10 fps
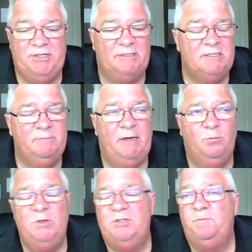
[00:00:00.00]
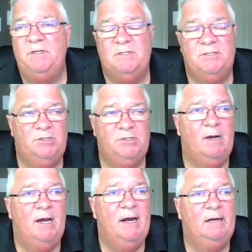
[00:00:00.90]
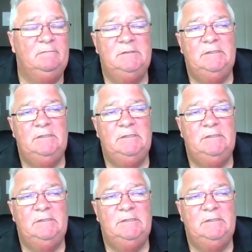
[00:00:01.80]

It doesn't matter which business you are,